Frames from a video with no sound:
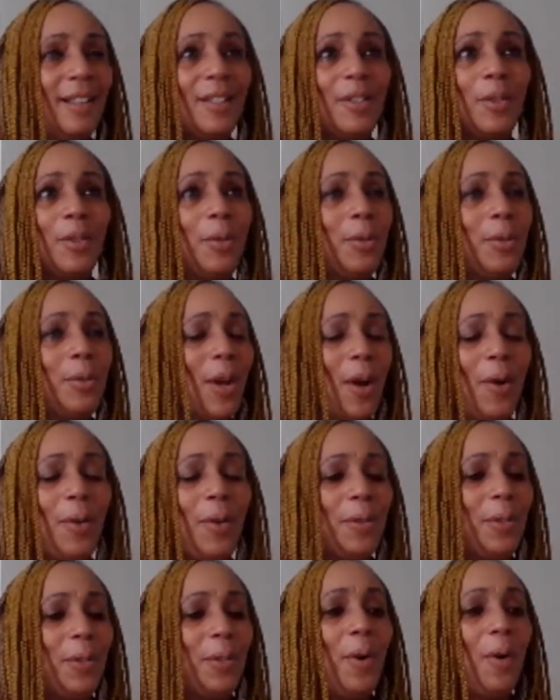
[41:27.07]
You
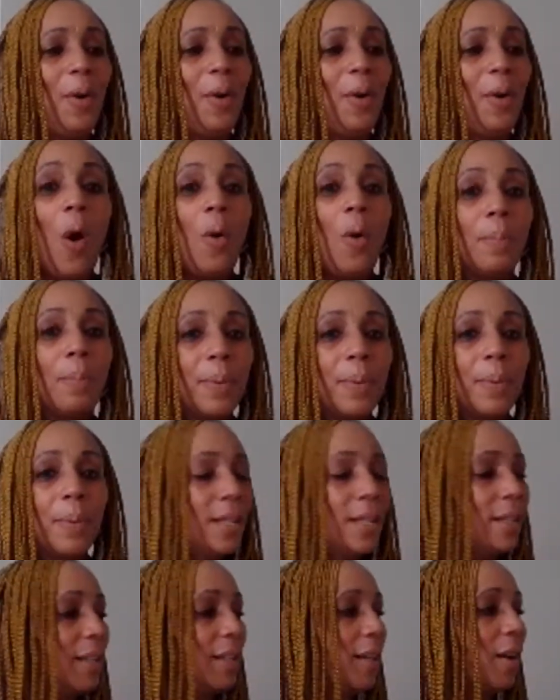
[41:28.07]
don't know
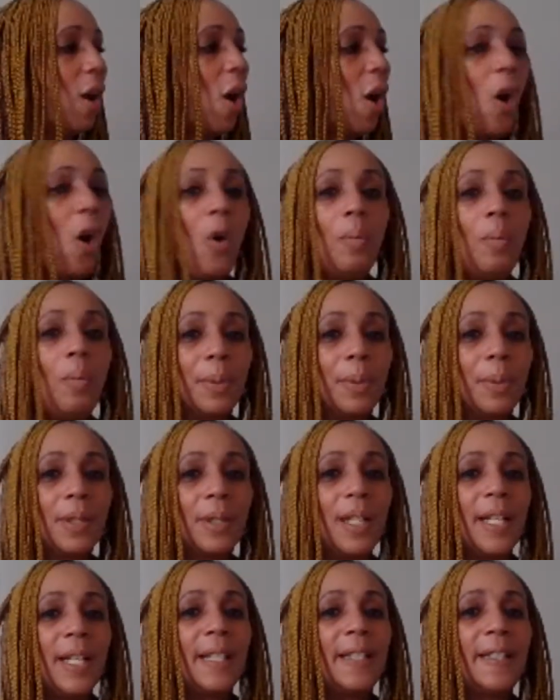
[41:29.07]
hope.
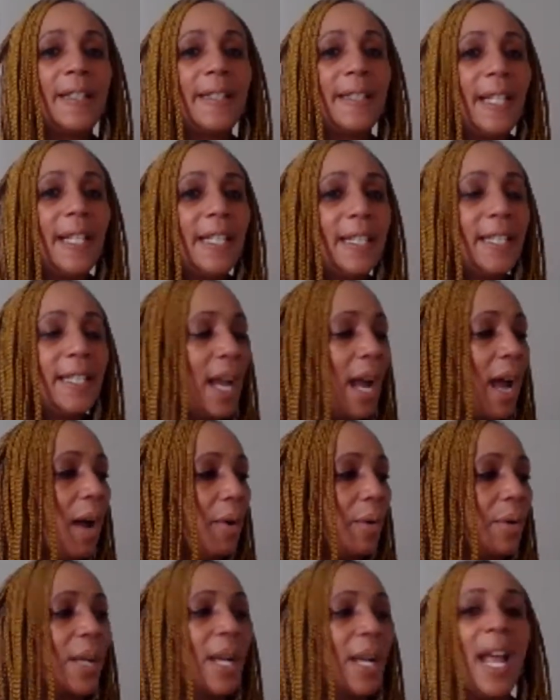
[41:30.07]
Sit
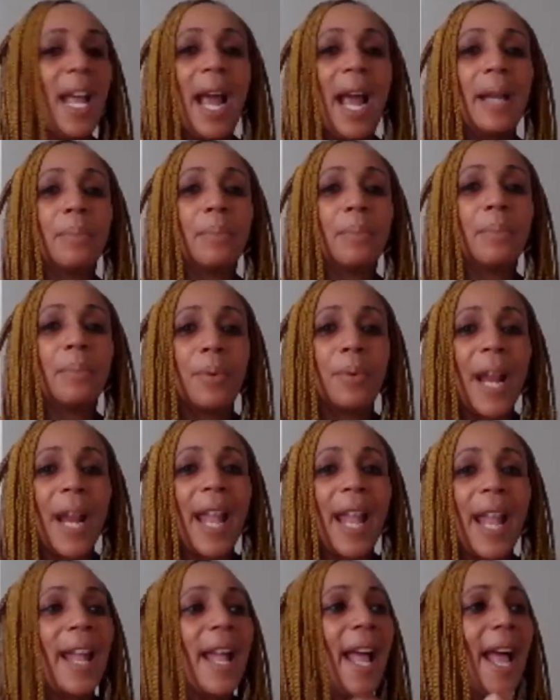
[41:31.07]
down and
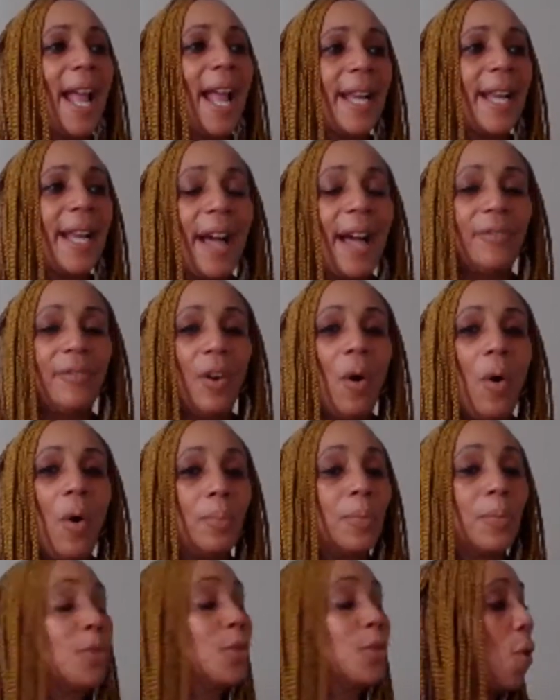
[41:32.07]
pray and have
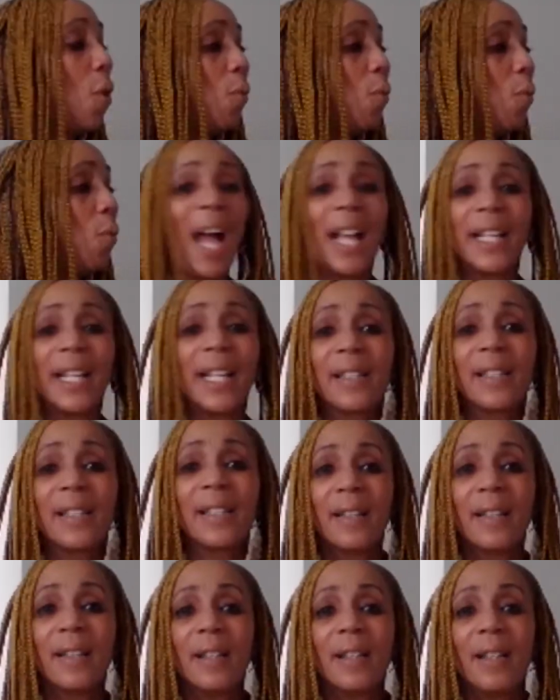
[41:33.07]
hope. So what?
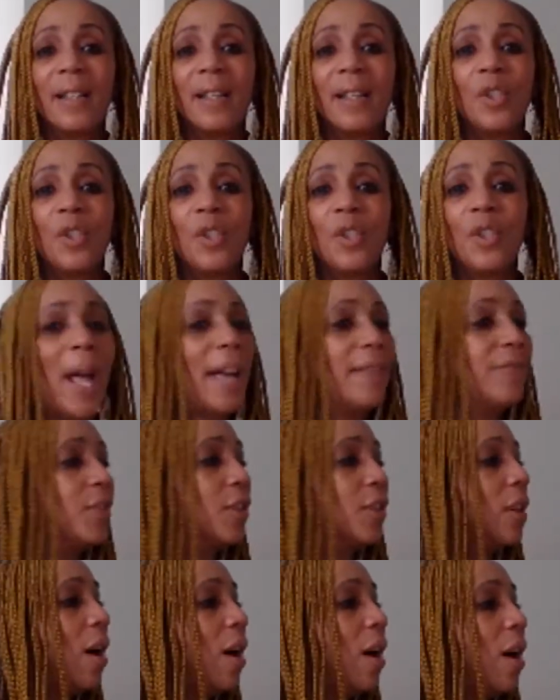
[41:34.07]
You have
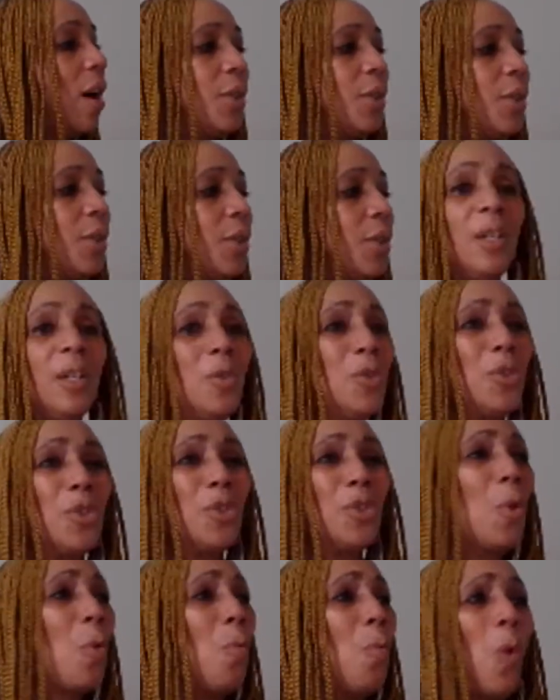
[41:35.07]
to come to the
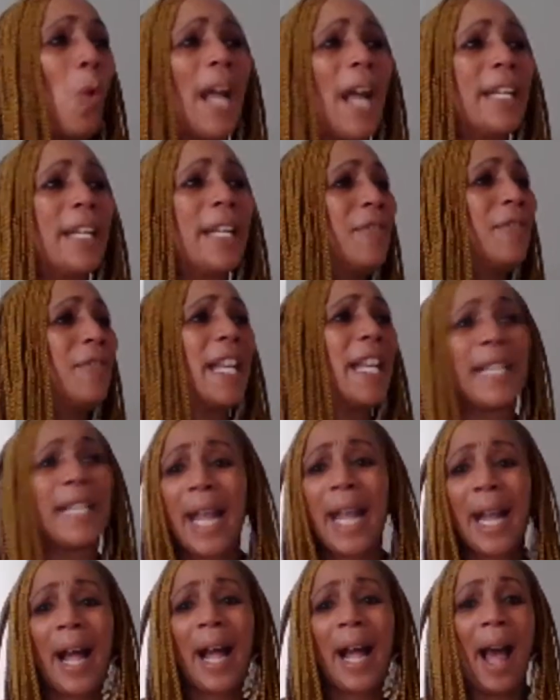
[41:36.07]
conclusion. So what if they
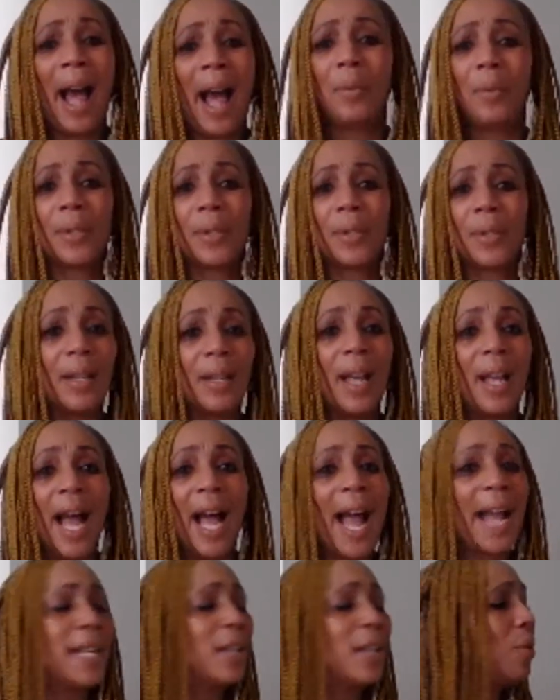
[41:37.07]
take a house?
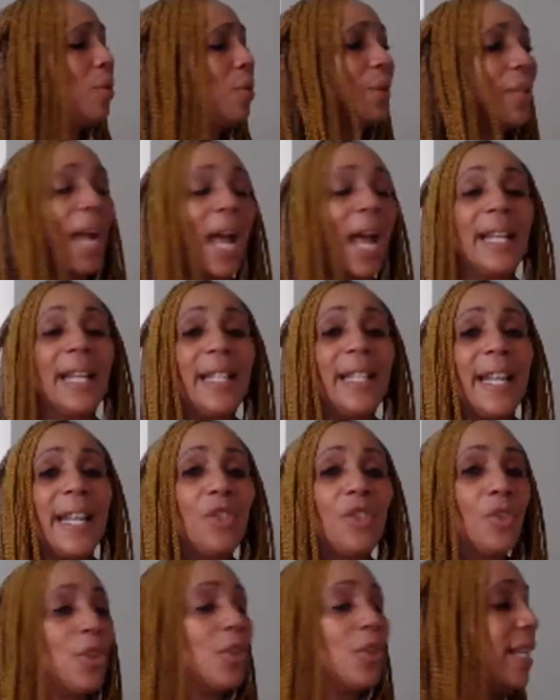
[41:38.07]
At
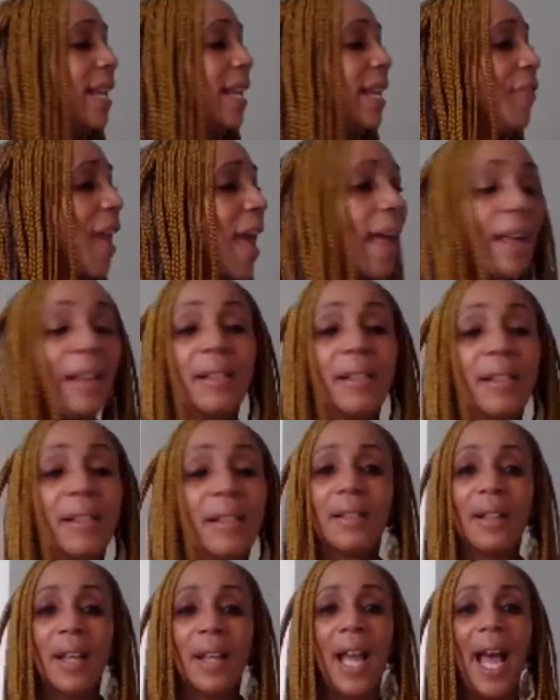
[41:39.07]
least you're living.
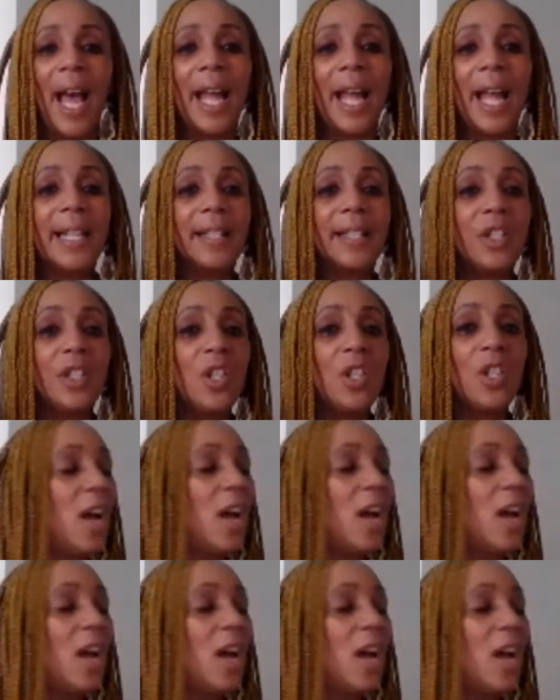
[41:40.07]
And as
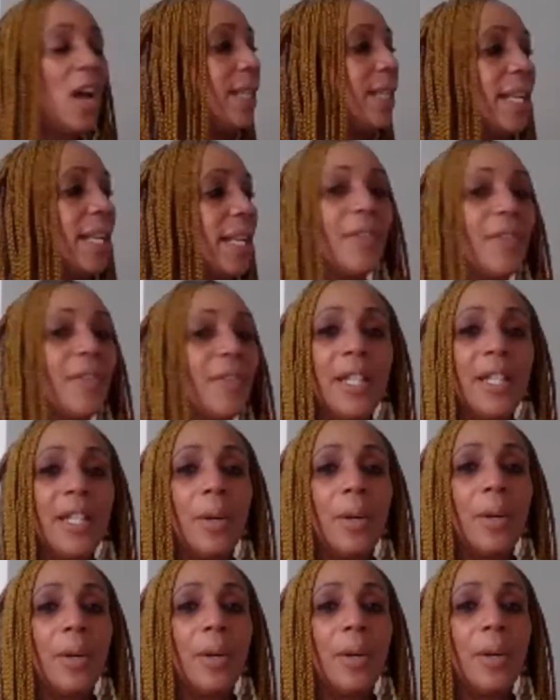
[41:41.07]
long as you're living and
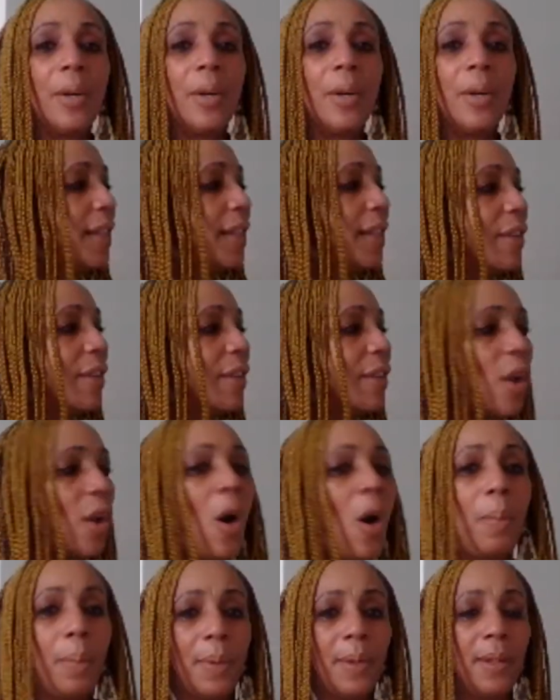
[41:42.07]
you're breathing, there is
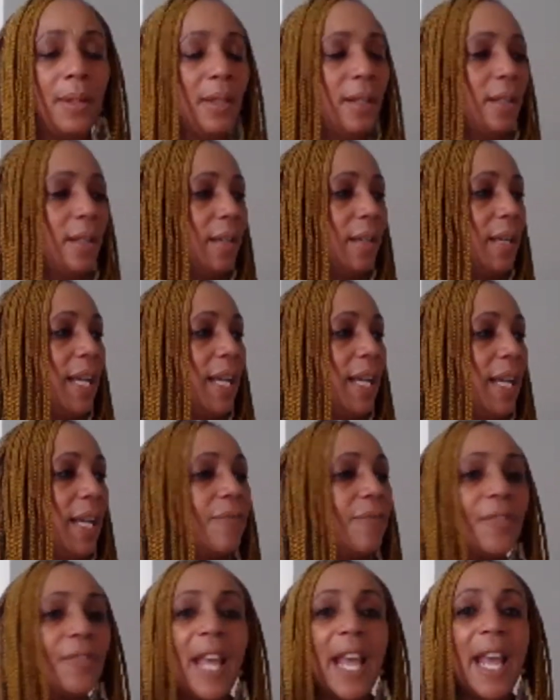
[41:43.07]
hope.
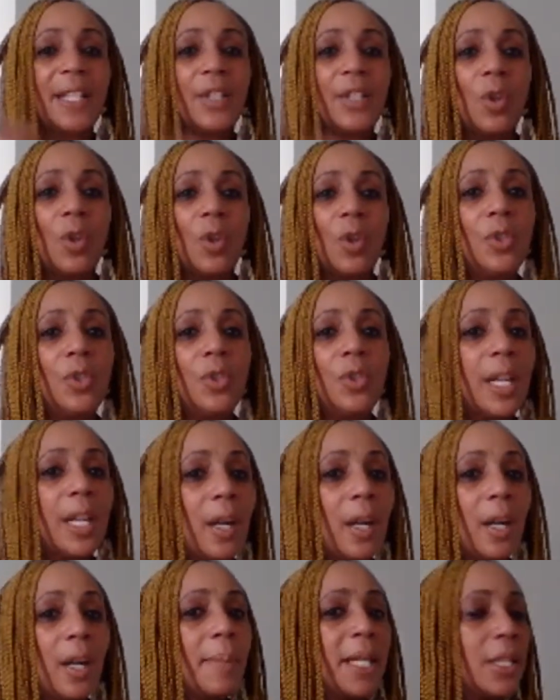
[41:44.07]
If they told you
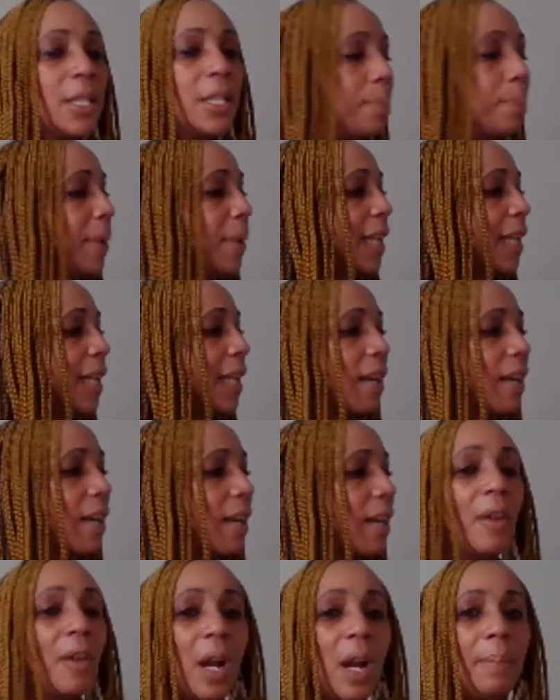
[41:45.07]
they're coming to pick the
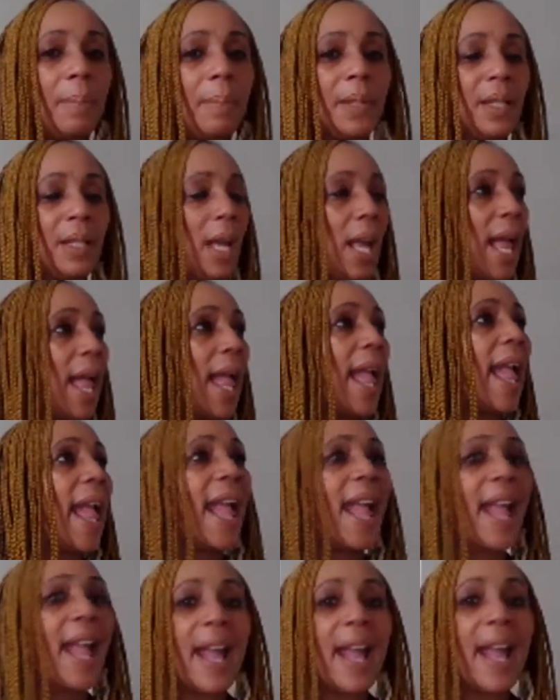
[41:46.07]
car up,
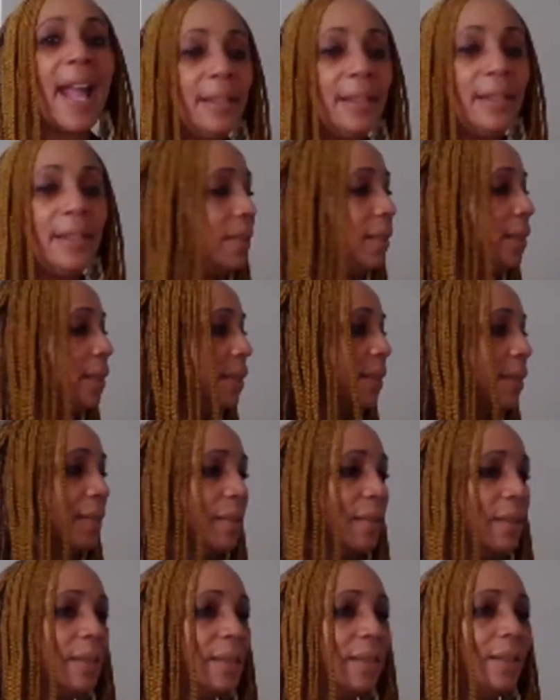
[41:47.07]
and
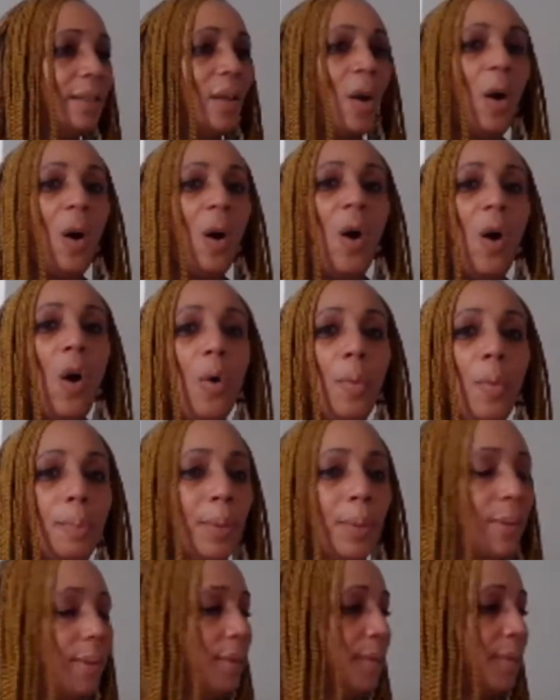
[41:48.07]

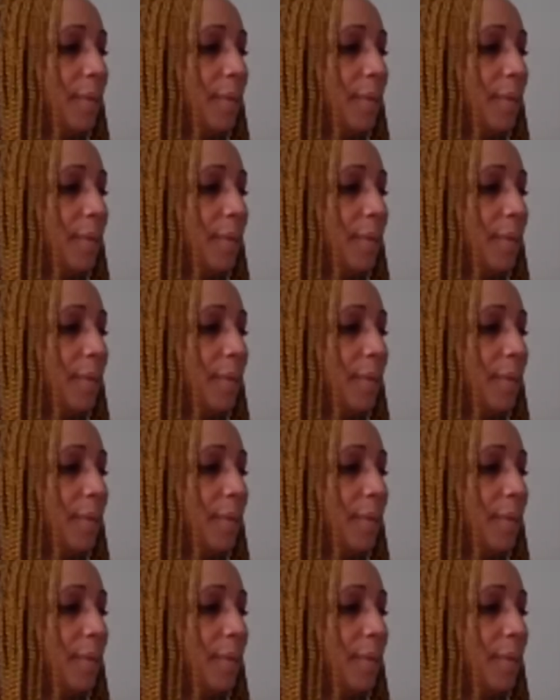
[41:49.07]
hope.